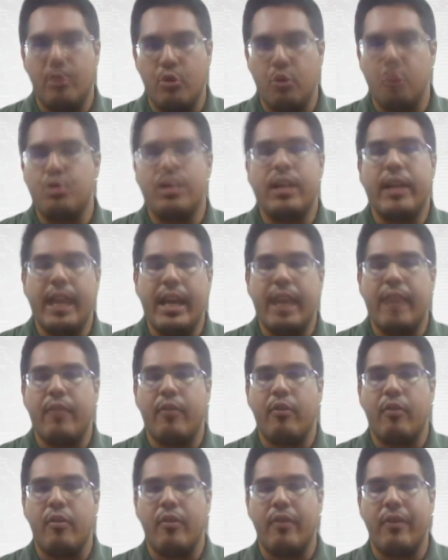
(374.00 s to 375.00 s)
usually
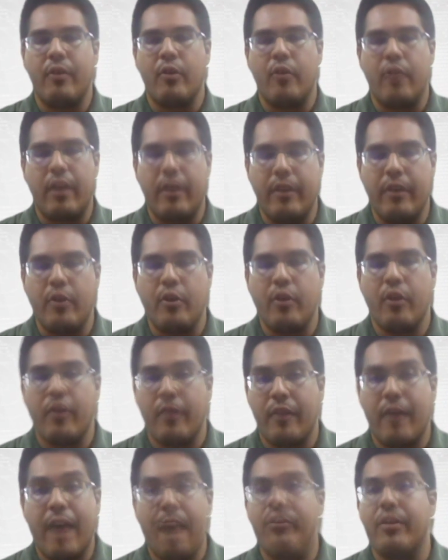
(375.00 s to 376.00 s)
if you if you if
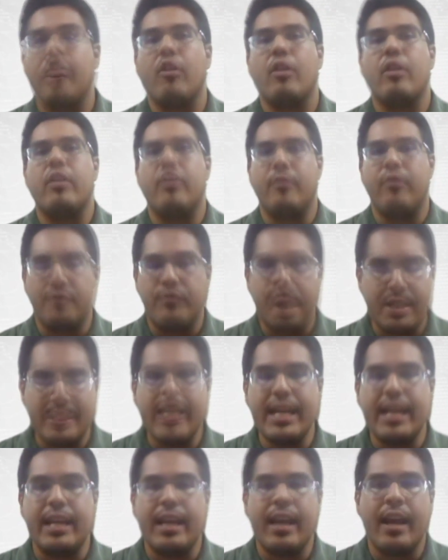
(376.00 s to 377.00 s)
you've covered or if you've
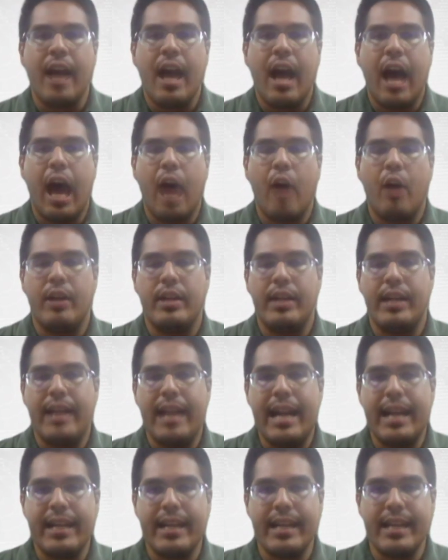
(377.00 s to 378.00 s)
seen how the
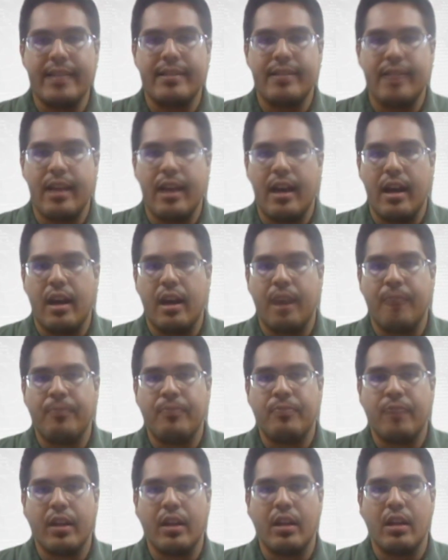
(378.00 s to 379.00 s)
delegates uh,
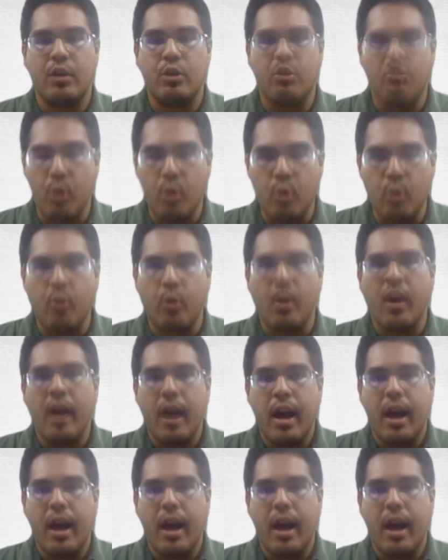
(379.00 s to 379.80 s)
do